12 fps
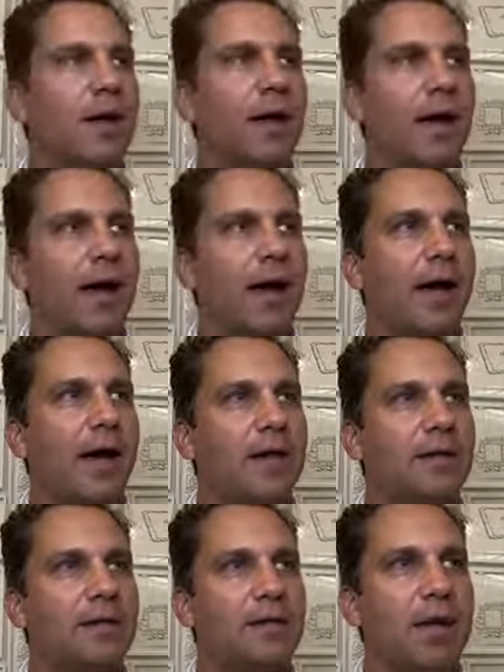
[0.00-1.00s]

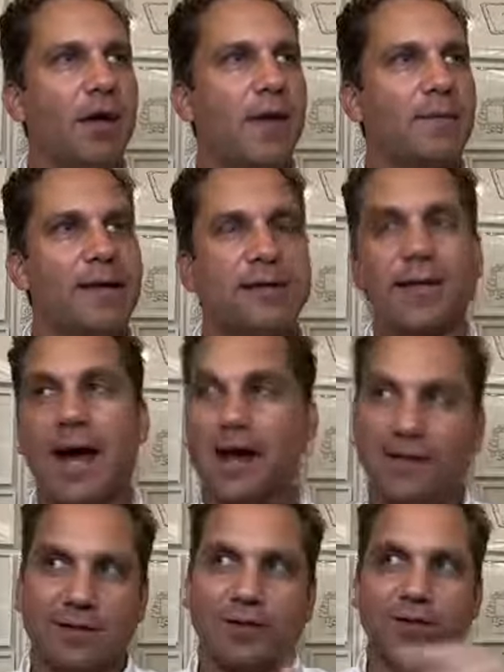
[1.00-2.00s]
And, I miss that,